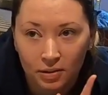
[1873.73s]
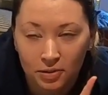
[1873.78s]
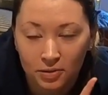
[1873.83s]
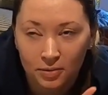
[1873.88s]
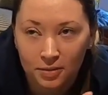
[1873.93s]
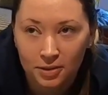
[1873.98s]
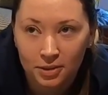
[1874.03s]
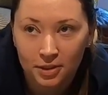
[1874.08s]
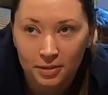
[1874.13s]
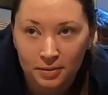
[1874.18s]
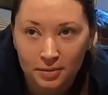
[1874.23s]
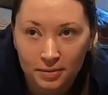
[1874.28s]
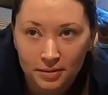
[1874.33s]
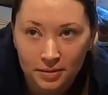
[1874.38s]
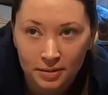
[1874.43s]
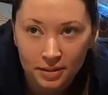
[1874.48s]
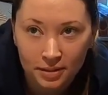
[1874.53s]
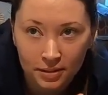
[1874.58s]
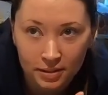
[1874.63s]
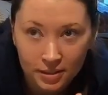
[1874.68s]
We just watched Chamber
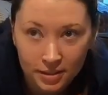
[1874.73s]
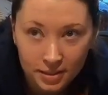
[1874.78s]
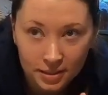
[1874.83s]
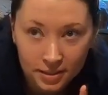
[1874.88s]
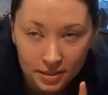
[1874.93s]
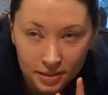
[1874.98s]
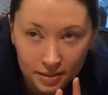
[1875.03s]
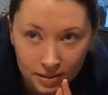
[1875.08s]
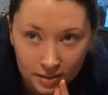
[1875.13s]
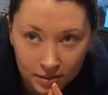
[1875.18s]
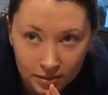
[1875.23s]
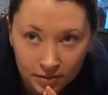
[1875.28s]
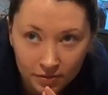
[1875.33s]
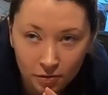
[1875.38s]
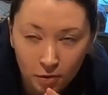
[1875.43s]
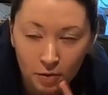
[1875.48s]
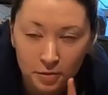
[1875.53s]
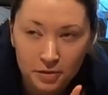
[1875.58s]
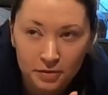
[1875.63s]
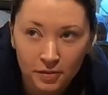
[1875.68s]
of Secrets.
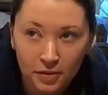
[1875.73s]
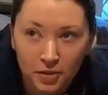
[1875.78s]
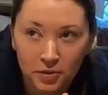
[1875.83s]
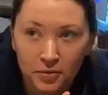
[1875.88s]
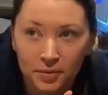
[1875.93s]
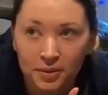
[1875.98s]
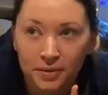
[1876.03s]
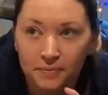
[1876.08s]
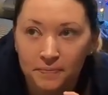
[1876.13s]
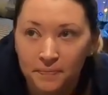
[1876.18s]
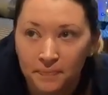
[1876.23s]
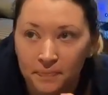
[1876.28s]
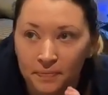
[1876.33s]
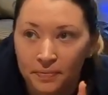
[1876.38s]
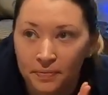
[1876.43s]
What was the first one?